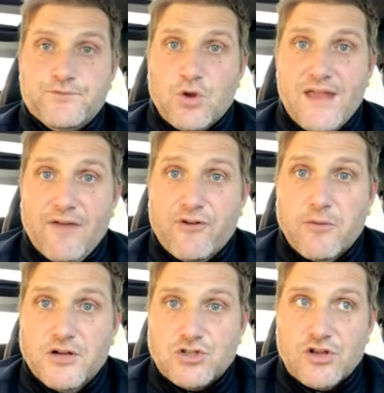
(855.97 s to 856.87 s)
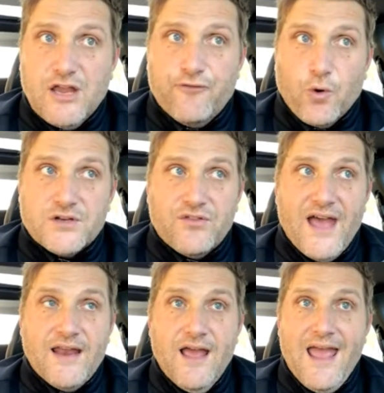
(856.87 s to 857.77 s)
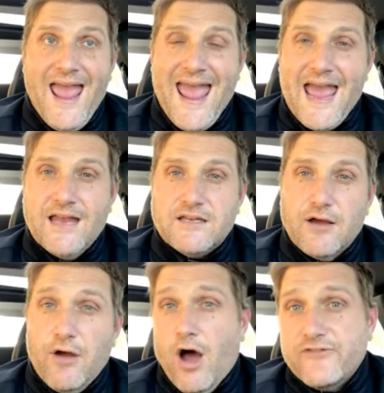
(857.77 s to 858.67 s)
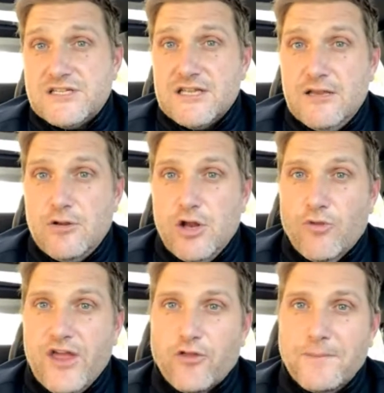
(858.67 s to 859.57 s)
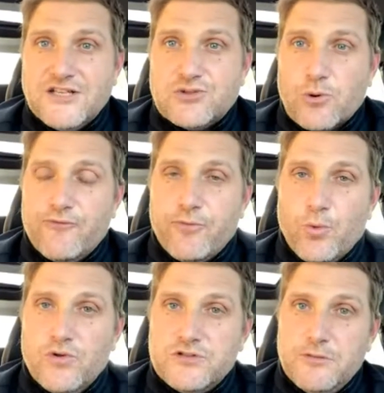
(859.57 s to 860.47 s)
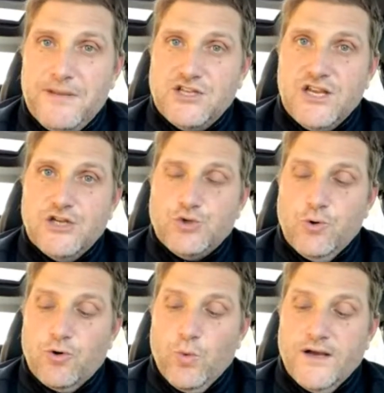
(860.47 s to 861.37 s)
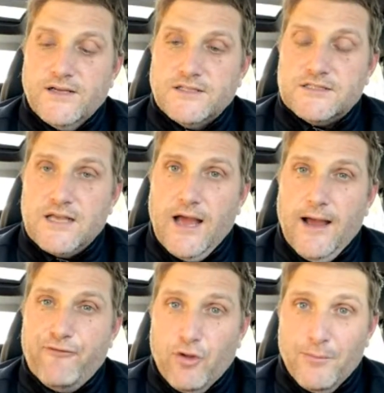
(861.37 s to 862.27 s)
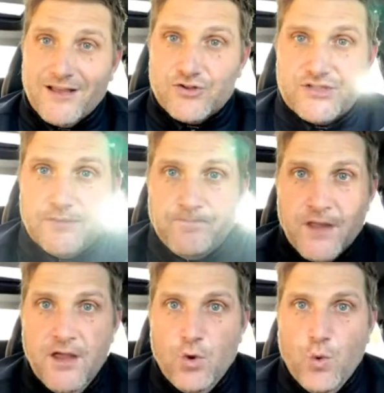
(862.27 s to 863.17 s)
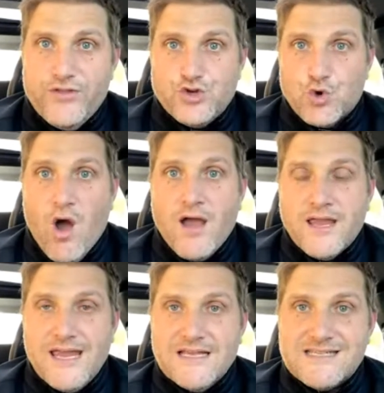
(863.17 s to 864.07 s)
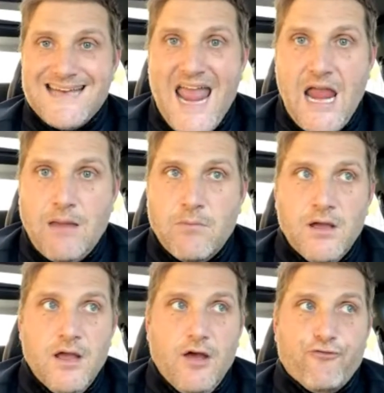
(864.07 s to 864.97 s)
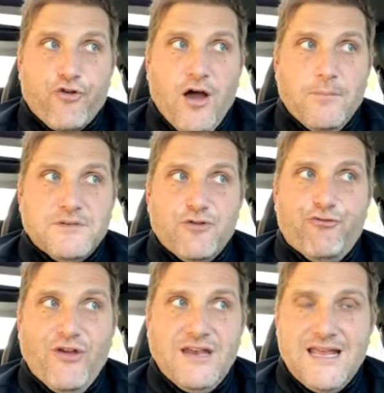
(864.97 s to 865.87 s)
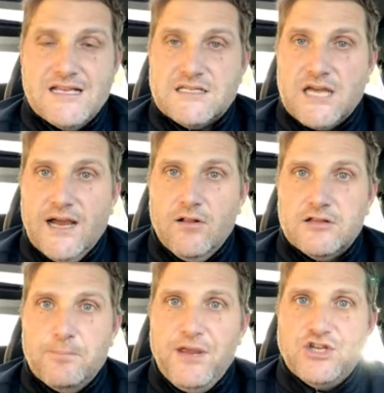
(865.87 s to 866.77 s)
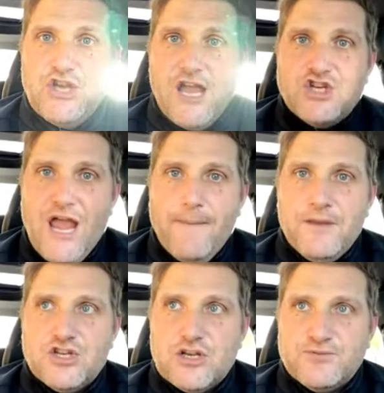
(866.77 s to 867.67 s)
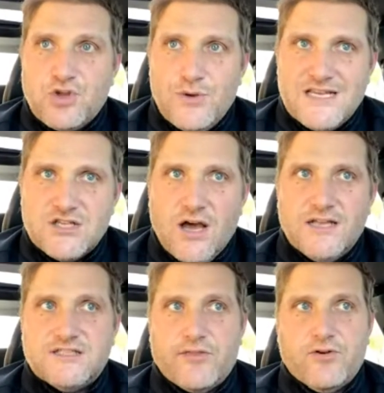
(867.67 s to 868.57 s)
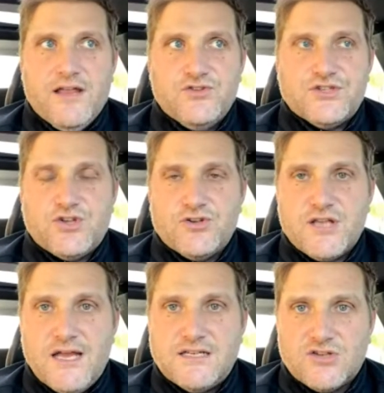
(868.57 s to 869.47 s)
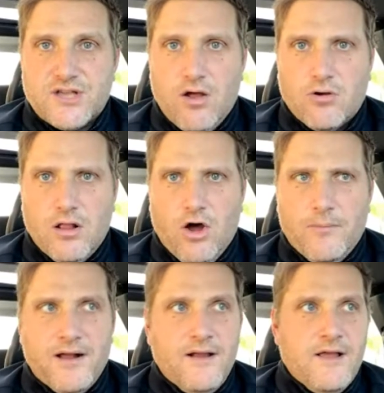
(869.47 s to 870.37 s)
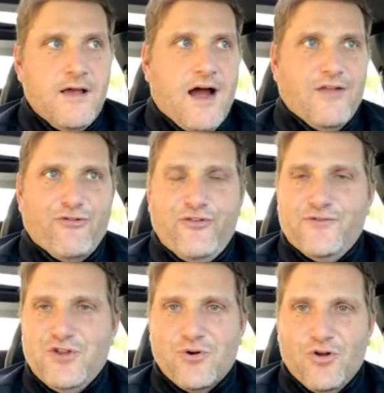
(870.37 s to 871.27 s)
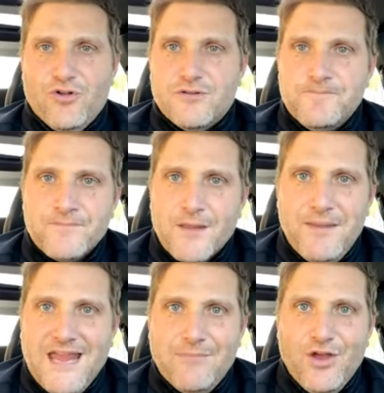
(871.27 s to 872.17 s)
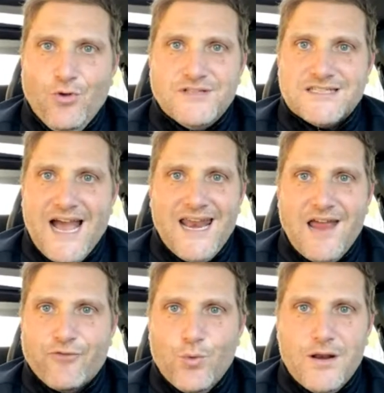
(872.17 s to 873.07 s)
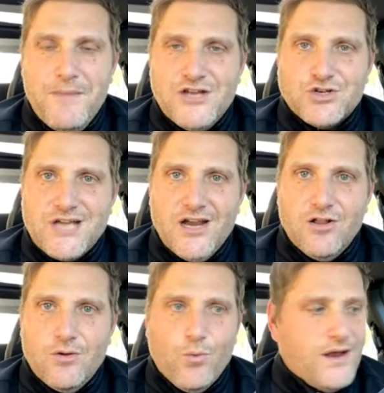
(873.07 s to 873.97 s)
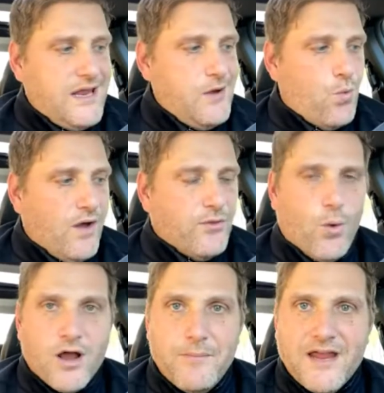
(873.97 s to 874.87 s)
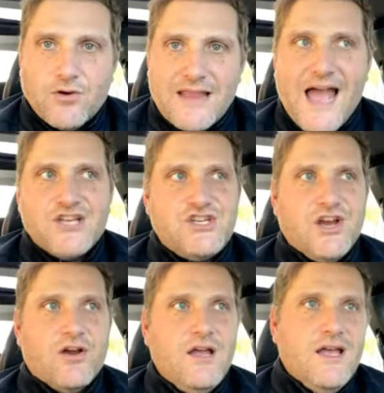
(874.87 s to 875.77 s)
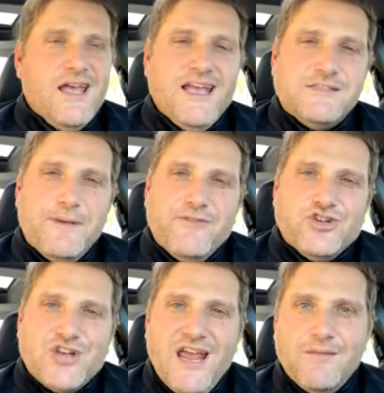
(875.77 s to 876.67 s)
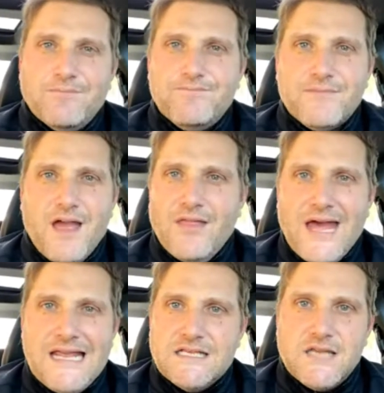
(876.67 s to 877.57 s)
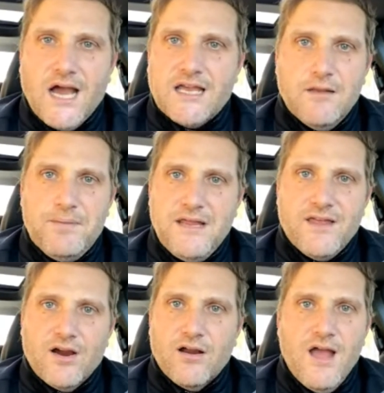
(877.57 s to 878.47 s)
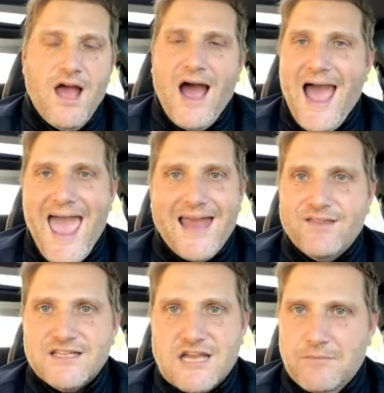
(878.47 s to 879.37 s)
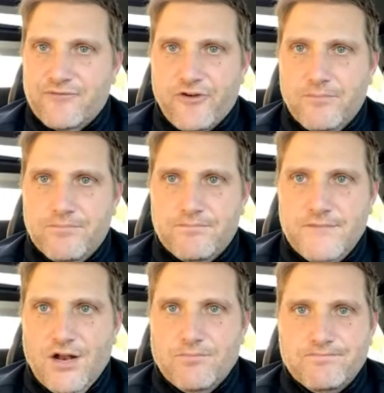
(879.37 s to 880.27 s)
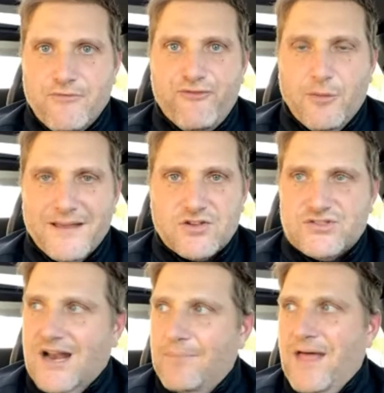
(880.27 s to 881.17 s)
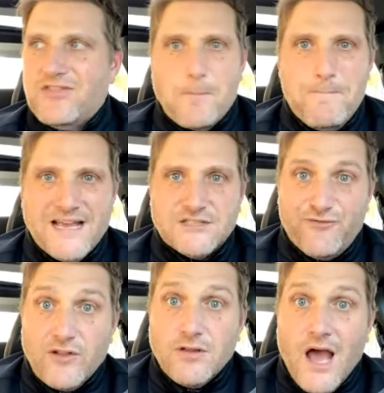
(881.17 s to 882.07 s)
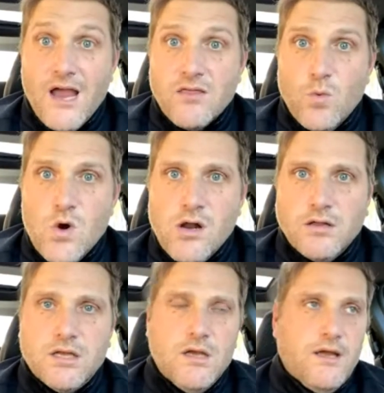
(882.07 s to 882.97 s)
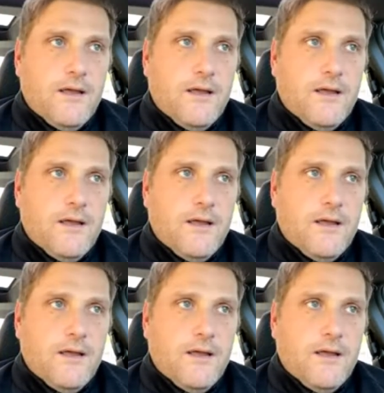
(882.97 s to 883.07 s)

So yeah, very much looking forward to that. And obviously, the other big story from the world of the PGA Tour was Phil Mickelson withdrawing his name from defending his title at the PGA Championship. So he's not at Southern Hills in Tulsa, Oklahoma. The 50-year-old became the oldest guy to ever win a major title when he won the Wanamaker last year. It's a bit of a shame that he's not going to be there. And this coming from, Phil Mickelson. I'm not the biggest Phil guy in the world,